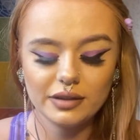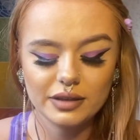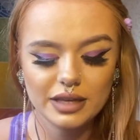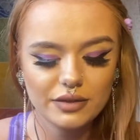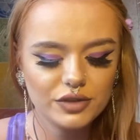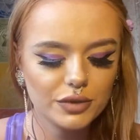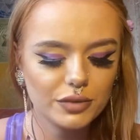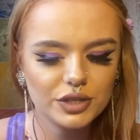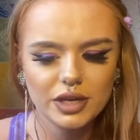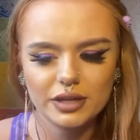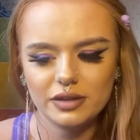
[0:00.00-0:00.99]
gives you a
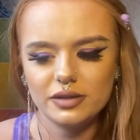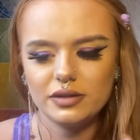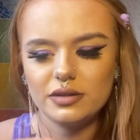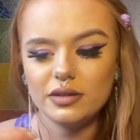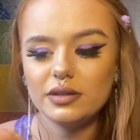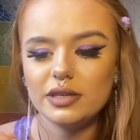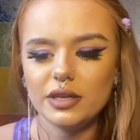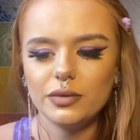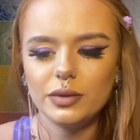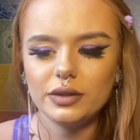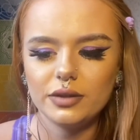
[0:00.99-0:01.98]
chance to deal
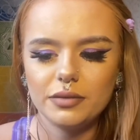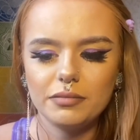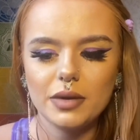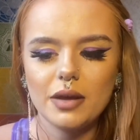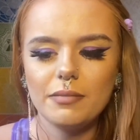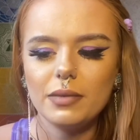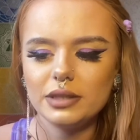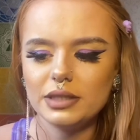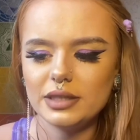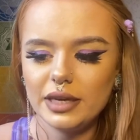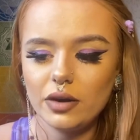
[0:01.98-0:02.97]
with them and
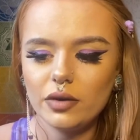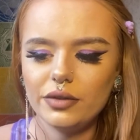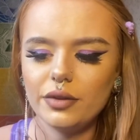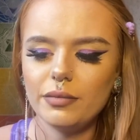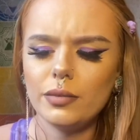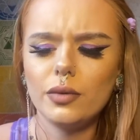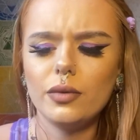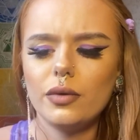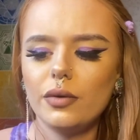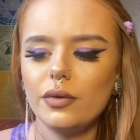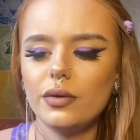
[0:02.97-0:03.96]
meditate on them
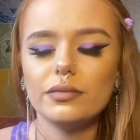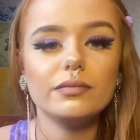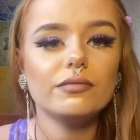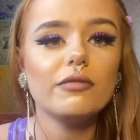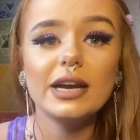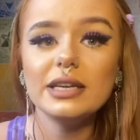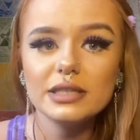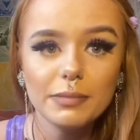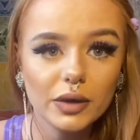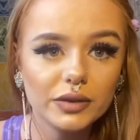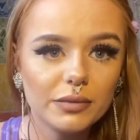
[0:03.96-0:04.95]
or write
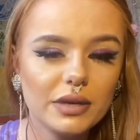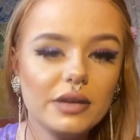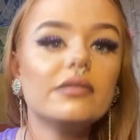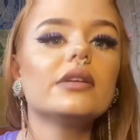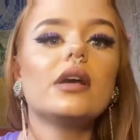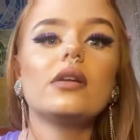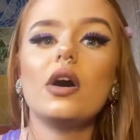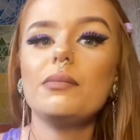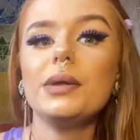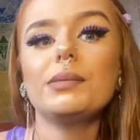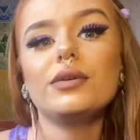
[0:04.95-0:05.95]
about them even. A lot of
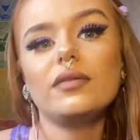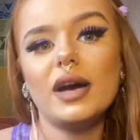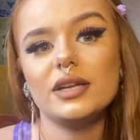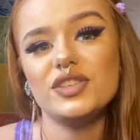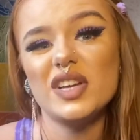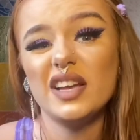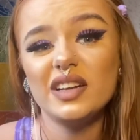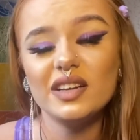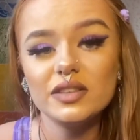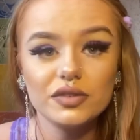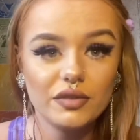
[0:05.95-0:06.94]
people find
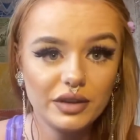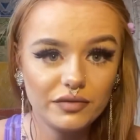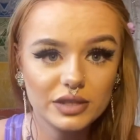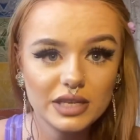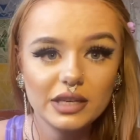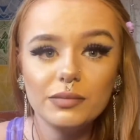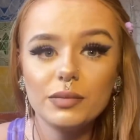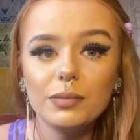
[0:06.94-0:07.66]
journaling's great for dealing with